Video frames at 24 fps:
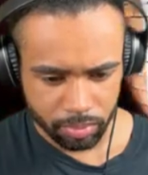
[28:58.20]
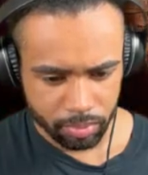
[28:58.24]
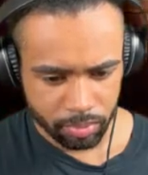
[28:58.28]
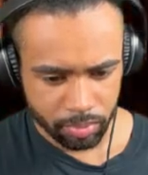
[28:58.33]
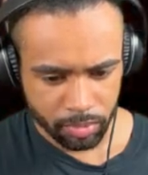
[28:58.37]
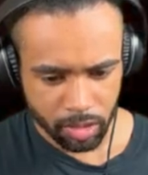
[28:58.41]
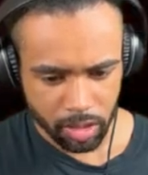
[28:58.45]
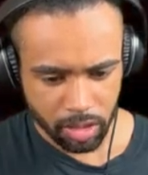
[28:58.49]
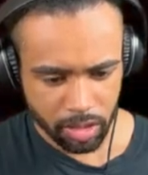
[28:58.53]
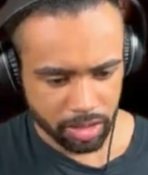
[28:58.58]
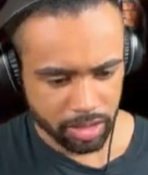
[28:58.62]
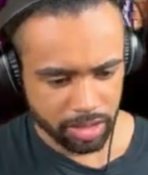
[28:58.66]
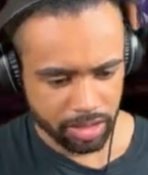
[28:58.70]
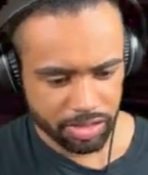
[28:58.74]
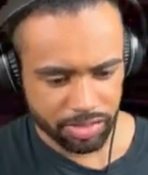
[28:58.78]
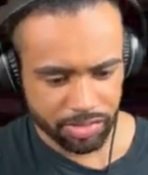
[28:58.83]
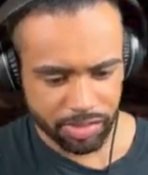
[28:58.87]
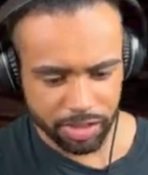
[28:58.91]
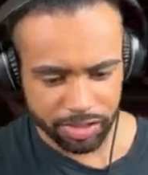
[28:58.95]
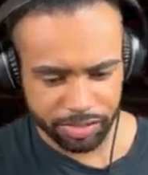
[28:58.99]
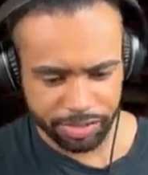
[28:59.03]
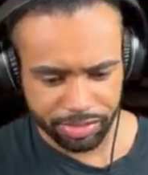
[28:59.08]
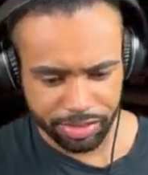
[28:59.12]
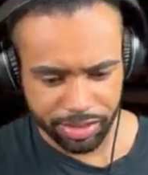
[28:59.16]
Alright, let's
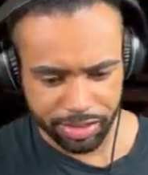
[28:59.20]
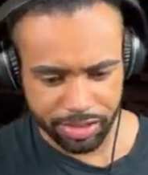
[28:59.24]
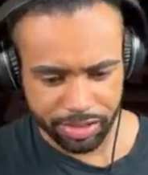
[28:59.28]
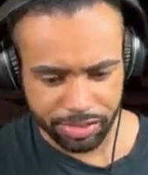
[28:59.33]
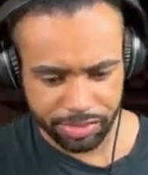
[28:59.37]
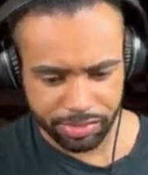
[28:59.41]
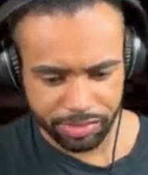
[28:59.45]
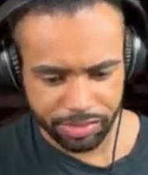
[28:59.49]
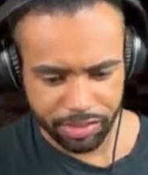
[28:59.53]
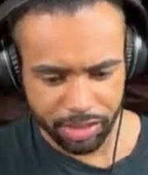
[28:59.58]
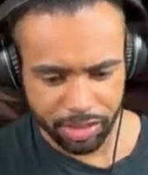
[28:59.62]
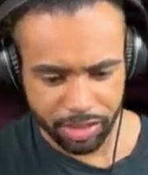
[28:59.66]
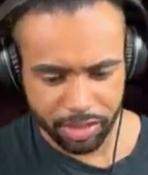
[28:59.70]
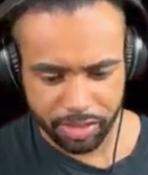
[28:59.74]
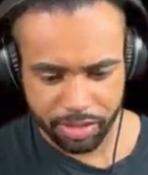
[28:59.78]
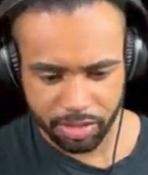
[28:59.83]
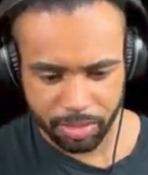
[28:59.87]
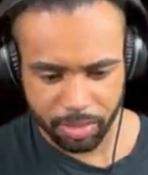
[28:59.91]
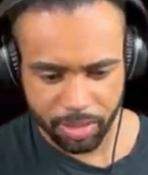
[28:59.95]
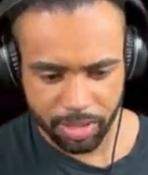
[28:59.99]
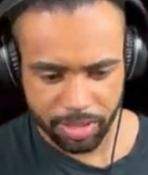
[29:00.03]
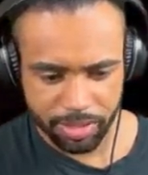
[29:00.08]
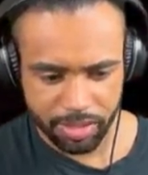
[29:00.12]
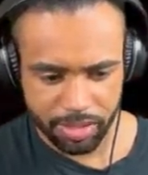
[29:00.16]
find Freddy first.
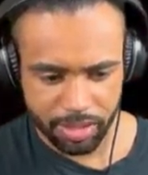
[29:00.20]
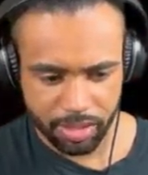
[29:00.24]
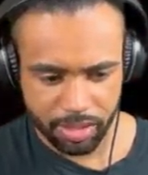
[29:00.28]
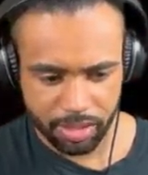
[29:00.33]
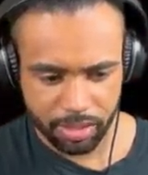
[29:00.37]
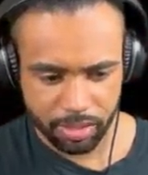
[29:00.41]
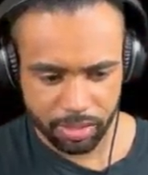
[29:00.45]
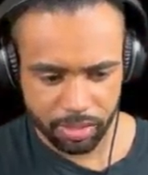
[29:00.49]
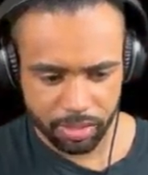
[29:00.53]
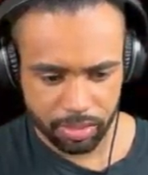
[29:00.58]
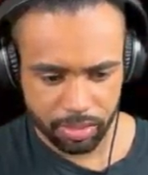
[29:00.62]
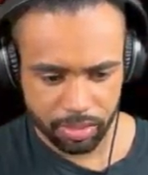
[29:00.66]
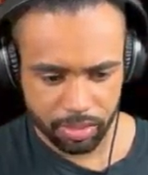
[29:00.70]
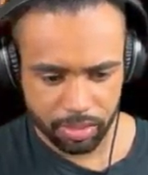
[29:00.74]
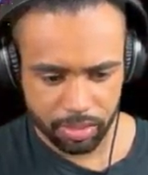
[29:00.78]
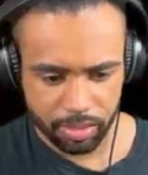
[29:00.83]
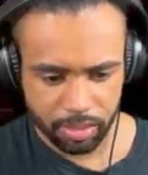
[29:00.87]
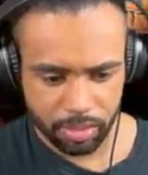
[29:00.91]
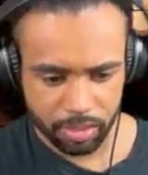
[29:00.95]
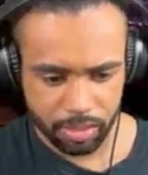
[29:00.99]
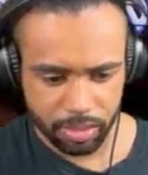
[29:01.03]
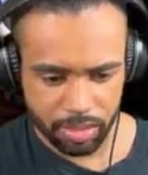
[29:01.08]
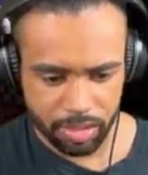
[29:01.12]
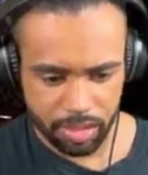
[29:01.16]
Where is he?
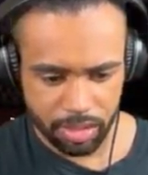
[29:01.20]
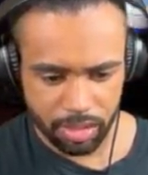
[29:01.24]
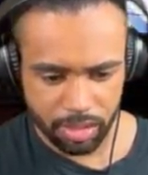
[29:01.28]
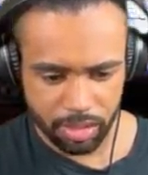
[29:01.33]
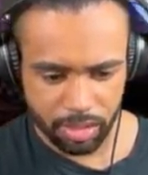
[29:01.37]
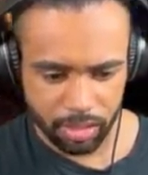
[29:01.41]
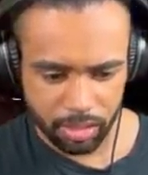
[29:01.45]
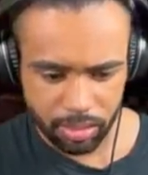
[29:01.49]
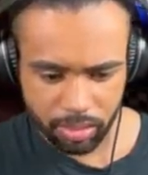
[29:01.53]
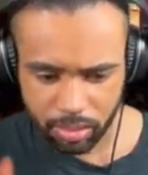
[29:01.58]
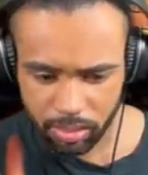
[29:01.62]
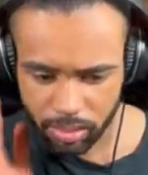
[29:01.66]
Is he here?